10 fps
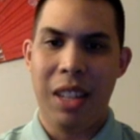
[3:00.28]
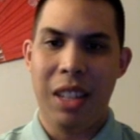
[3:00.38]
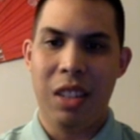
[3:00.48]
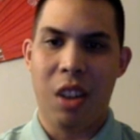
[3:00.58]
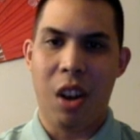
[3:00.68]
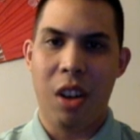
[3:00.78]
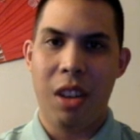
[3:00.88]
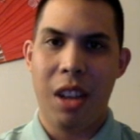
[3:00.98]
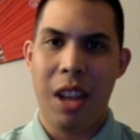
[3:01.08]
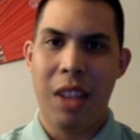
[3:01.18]
is the
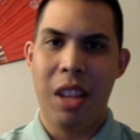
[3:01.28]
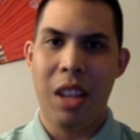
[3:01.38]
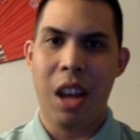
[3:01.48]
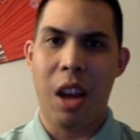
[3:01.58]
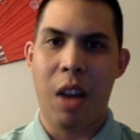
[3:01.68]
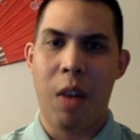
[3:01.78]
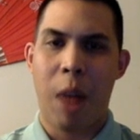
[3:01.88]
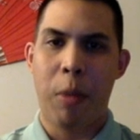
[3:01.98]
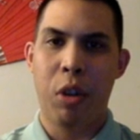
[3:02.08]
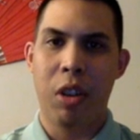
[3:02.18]

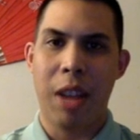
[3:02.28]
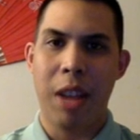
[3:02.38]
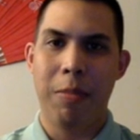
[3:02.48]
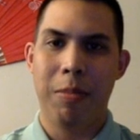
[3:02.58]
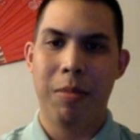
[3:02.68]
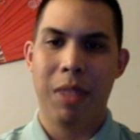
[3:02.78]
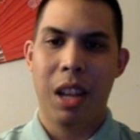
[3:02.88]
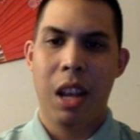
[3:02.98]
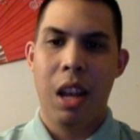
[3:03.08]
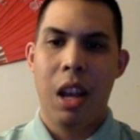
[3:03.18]
rapture date.
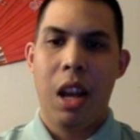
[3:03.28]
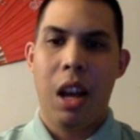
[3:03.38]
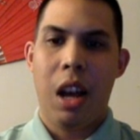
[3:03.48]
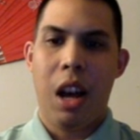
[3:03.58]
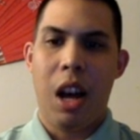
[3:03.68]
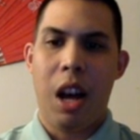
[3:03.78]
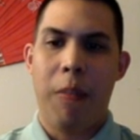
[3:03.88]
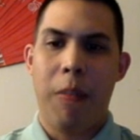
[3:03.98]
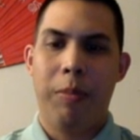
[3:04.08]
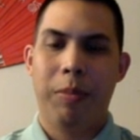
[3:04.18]

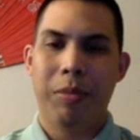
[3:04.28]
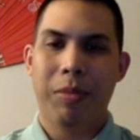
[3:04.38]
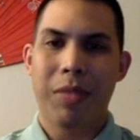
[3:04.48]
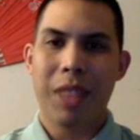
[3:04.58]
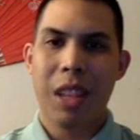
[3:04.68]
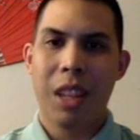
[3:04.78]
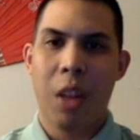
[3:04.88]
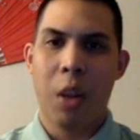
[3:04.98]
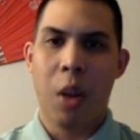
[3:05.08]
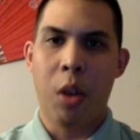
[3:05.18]
The
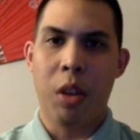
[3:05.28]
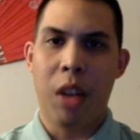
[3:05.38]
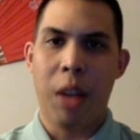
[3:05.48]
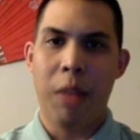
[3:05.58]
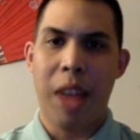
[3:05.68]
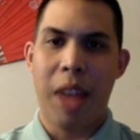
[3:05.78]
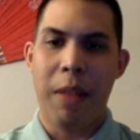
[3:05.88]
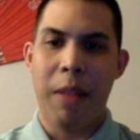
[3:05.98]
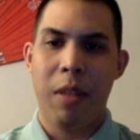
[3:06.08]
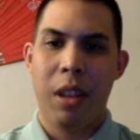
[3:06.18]
author also claims
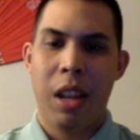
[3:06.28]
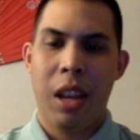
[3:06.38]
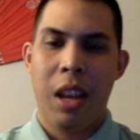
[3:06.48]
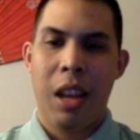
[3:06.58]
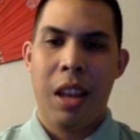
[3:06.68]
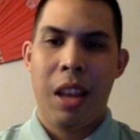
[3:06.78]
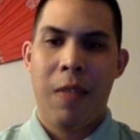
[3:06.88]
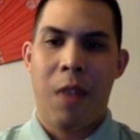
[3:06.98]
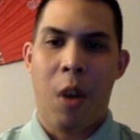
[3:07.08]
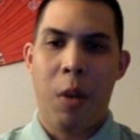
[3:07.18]
that
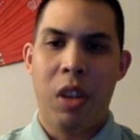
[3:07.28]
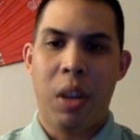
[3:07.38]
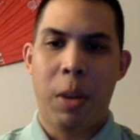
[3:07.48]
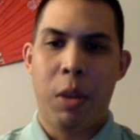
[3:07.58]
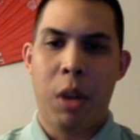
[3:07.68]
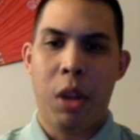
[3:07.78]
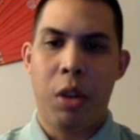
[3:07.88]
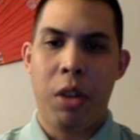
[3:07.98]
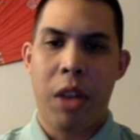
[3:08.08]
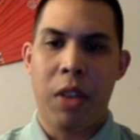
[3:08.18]
following September
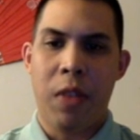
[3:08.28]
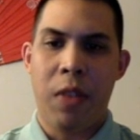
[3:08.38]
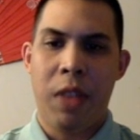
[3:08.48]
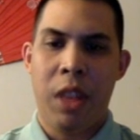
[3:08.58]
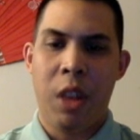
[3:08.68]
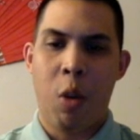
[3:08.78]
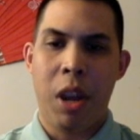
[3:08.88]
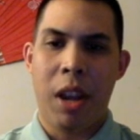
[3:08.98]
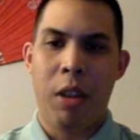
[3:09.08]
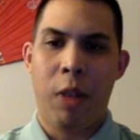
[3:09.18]
23rd, 2015,
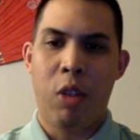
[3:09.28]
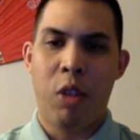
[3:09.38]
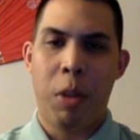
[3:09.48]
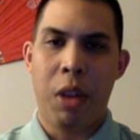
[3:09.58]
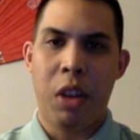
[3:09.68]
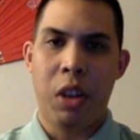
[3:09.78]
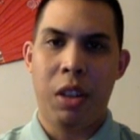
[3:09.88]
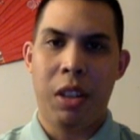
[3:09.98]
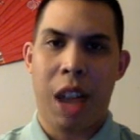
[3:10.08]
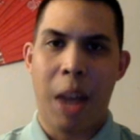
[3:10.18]
there will be a great
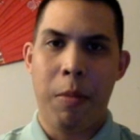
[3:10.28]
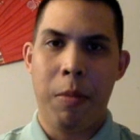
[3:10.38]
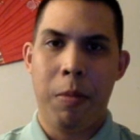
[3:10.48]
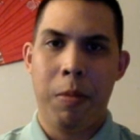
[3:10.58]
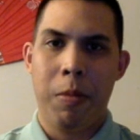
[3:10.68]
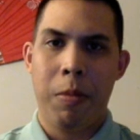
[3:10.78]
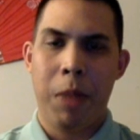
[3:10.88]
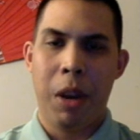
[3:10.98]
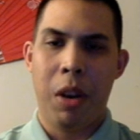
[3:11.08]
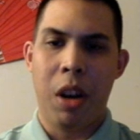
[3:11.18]
tribulation time
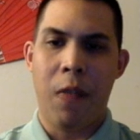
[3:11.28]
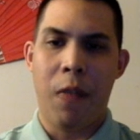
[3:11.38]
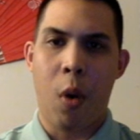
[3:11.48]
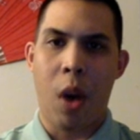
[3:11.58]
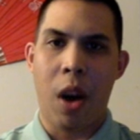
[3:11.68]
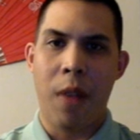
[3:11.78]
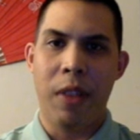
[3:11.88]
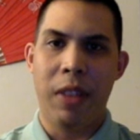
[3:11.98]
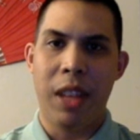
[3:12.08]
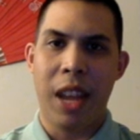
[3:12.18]
period of
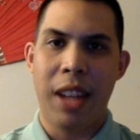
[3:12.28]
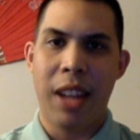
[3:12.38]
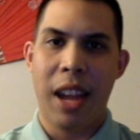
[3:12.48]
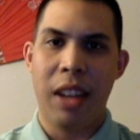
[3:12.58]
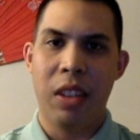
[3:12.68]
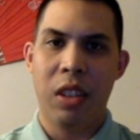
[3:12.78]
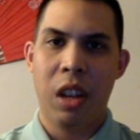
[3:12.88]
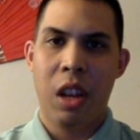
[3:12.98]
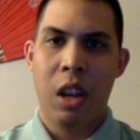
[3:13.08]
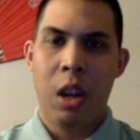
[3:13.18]
458 days.